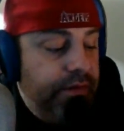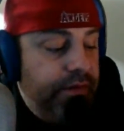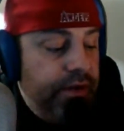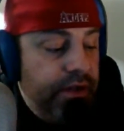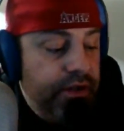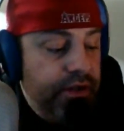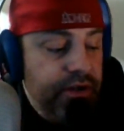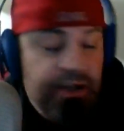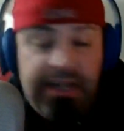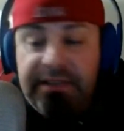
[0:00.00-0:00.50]

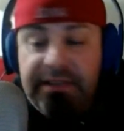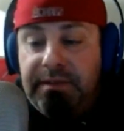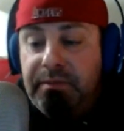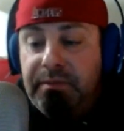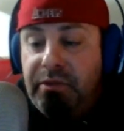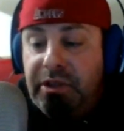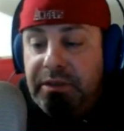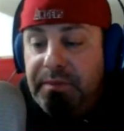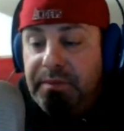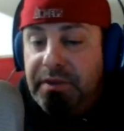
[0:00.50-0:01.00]
how are you
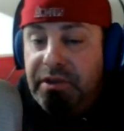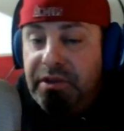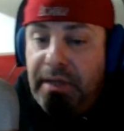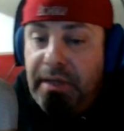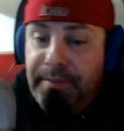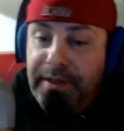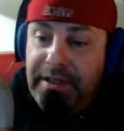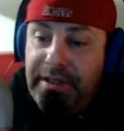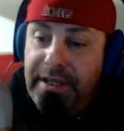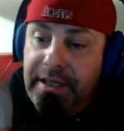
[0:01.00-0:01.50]
feeling? You got
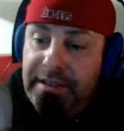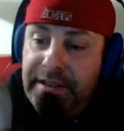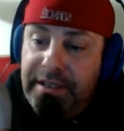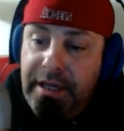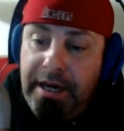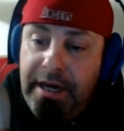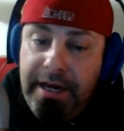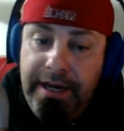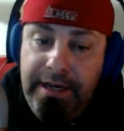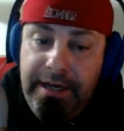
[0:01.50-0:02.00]
some Christmas
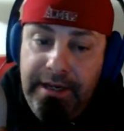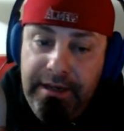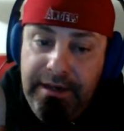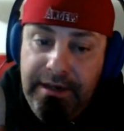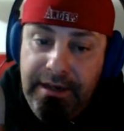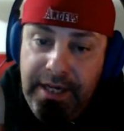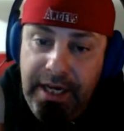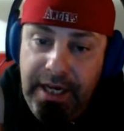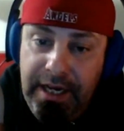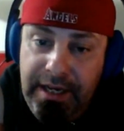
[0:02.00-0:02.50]
shopping done
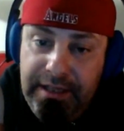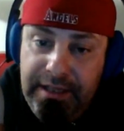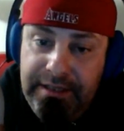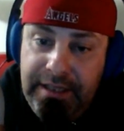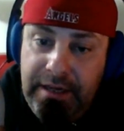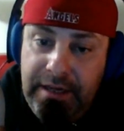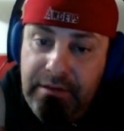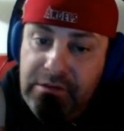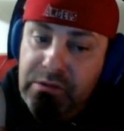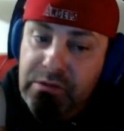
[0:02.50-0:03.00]
tonight?
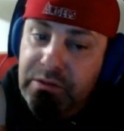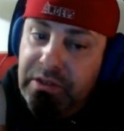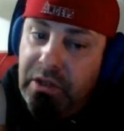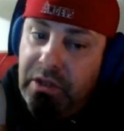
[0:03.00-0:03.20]
Is